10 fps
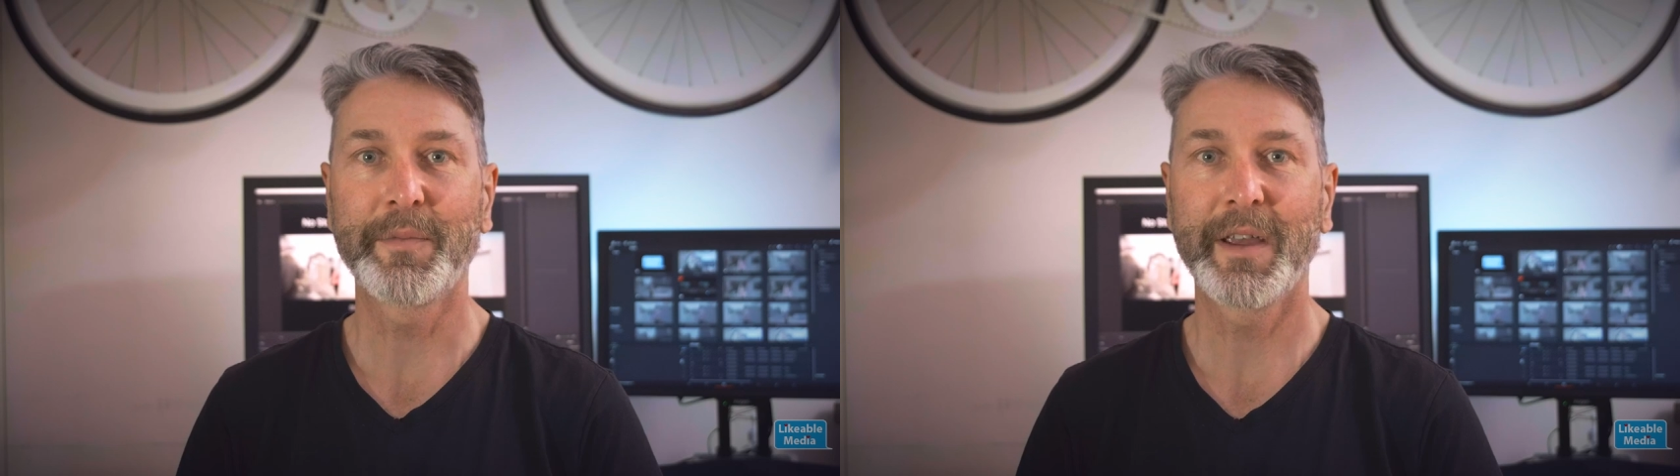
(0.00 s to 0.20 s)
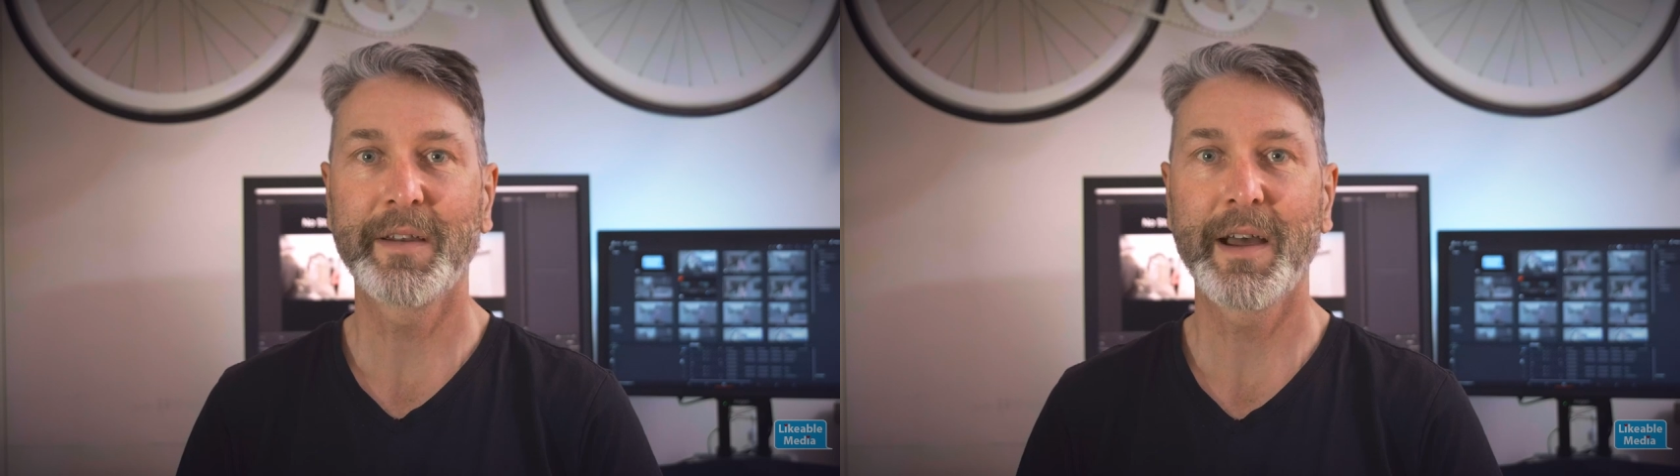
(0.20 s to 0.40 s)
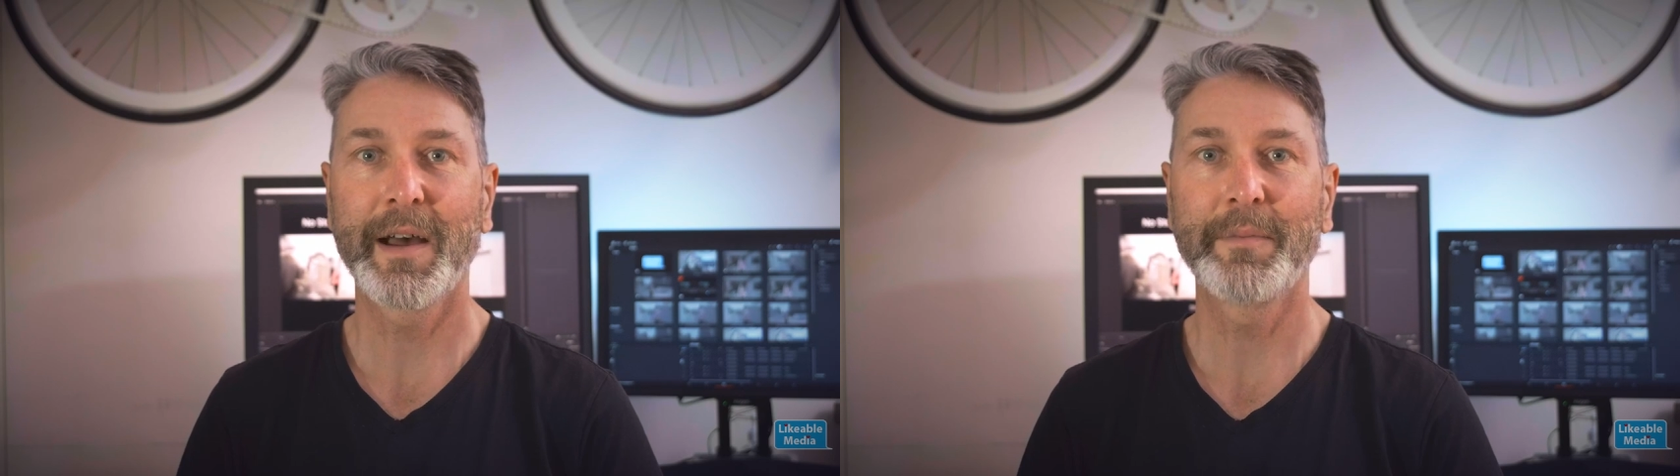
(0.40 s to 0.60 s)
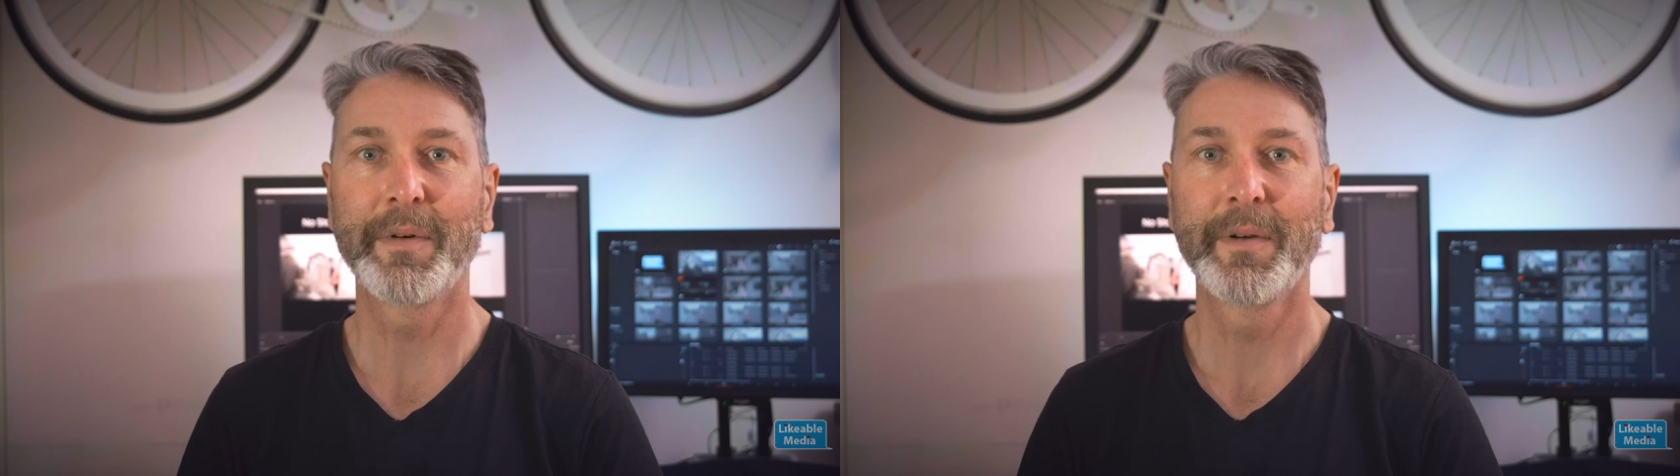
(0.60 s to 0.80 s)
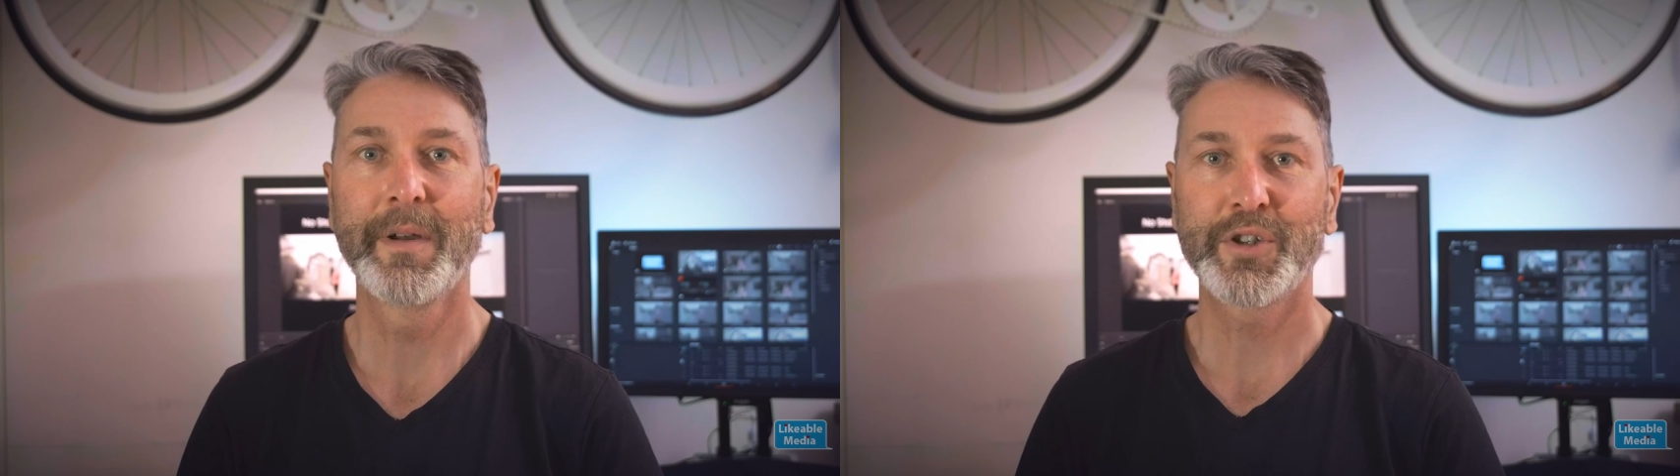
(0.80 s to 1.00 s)
from
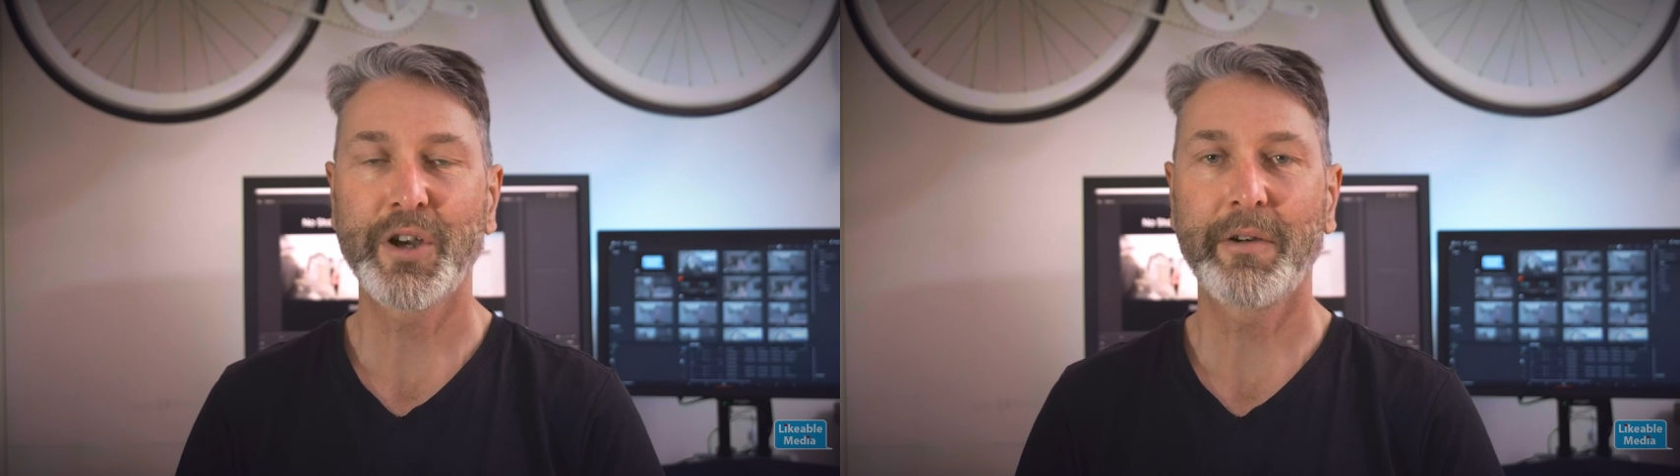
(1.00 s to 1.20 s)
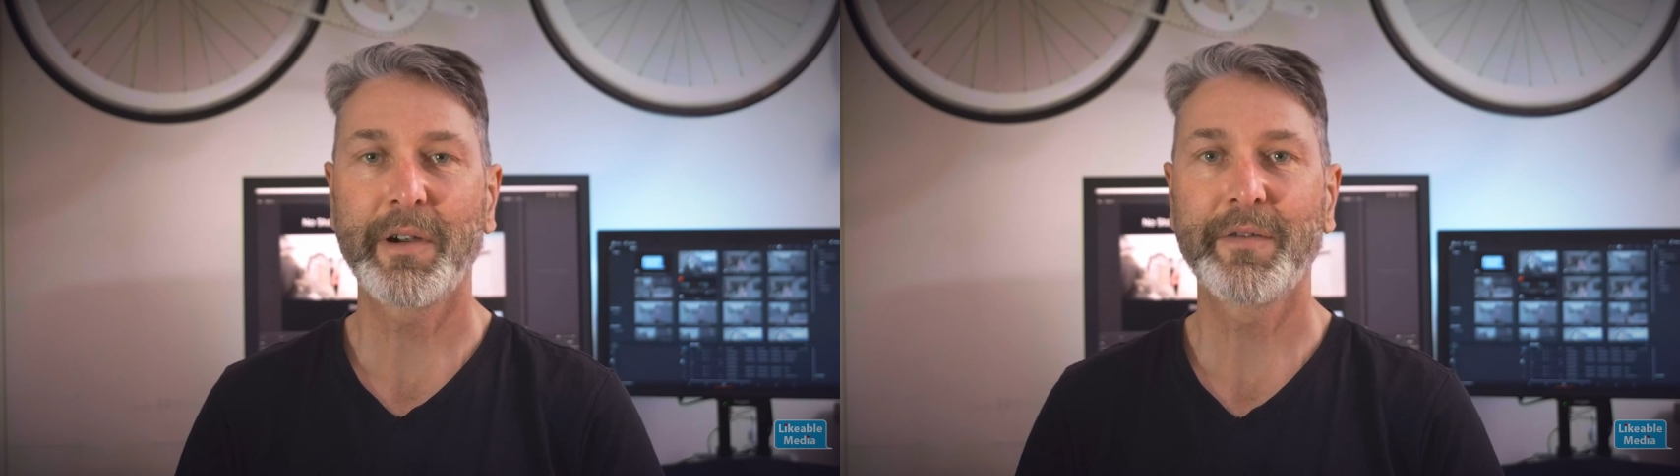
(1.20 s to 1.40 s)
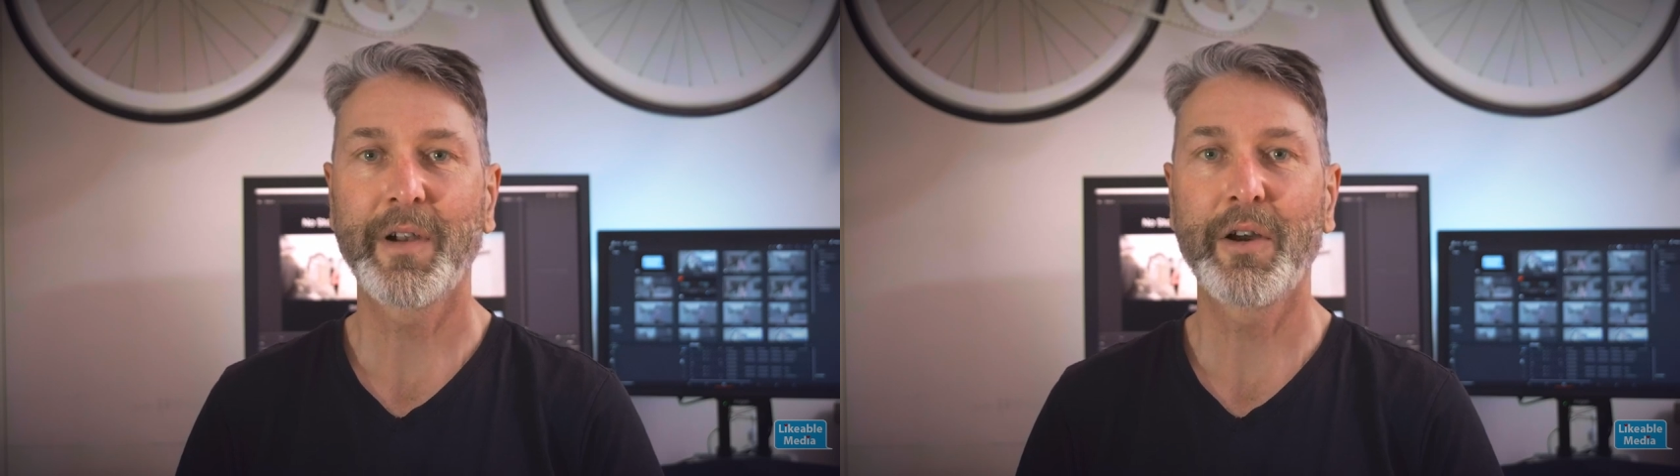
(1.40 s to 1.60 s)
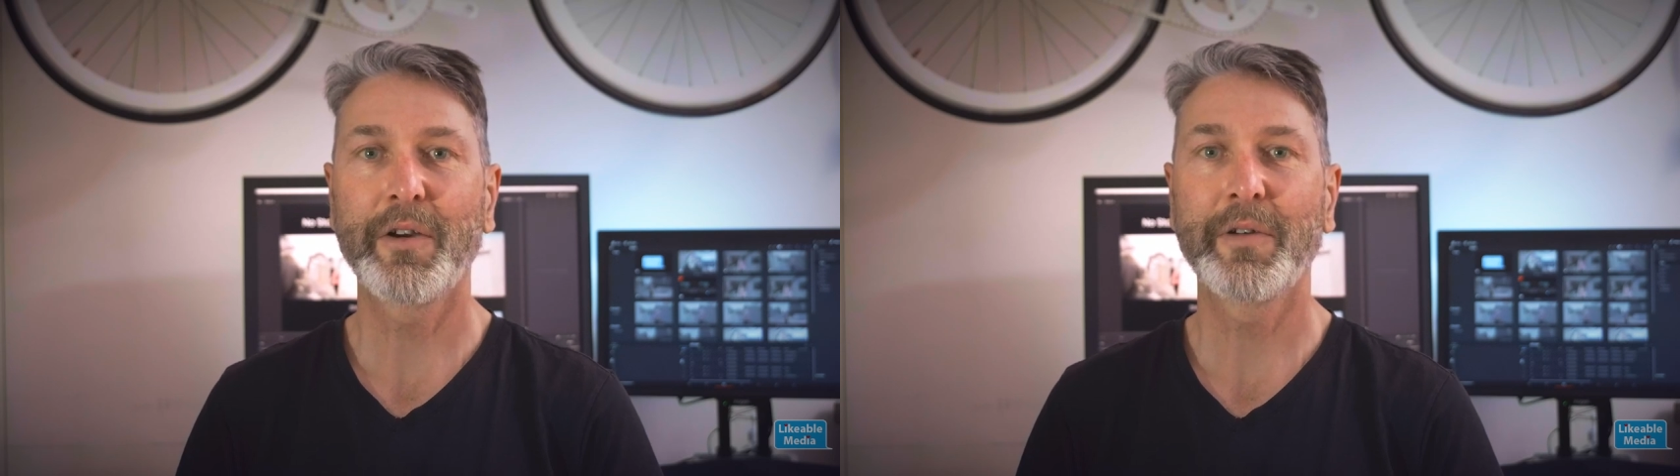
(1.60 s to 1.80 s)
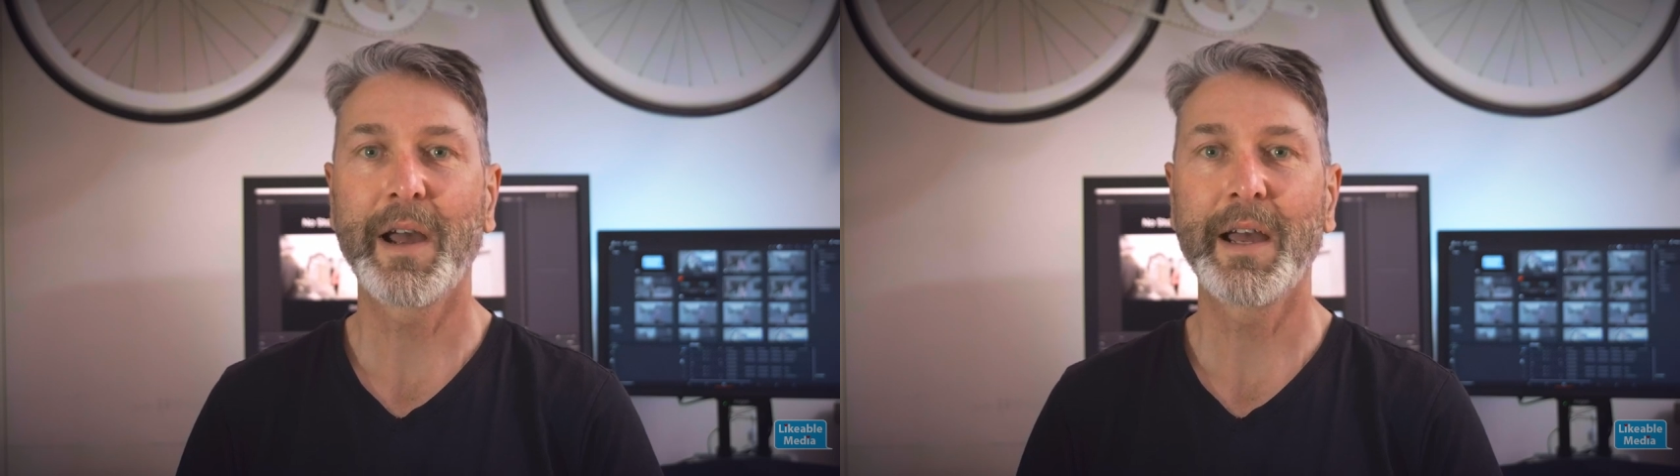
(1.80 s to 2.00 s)
GitHub Gyroflow